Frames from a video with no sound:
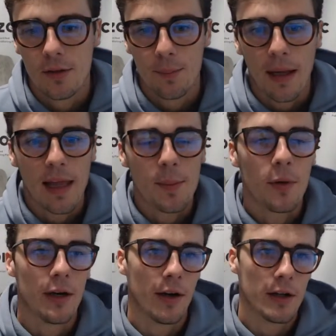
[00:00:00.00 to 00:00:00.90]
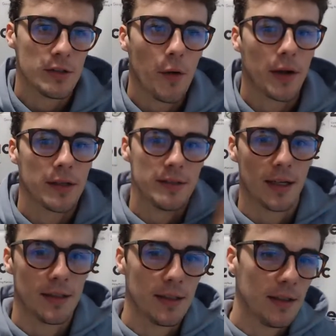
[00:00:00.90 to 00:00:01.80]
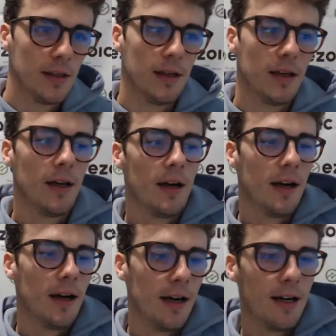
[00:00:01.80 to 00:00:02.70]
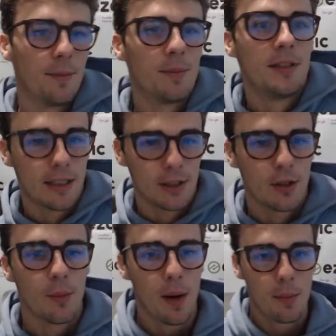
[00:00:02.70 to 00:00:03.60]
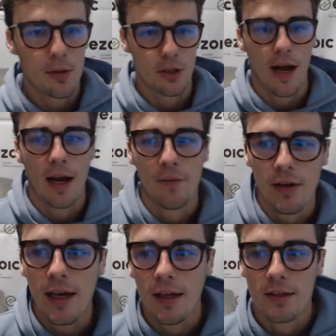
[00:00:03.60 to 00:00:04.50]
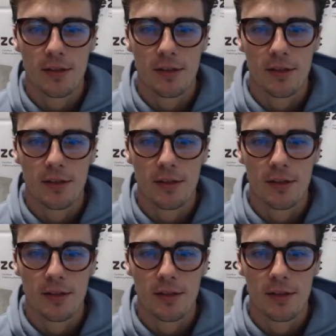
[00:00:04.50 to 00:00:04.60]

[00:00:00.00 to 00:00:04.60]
label here at Ezoic is technically technical publisher advocate.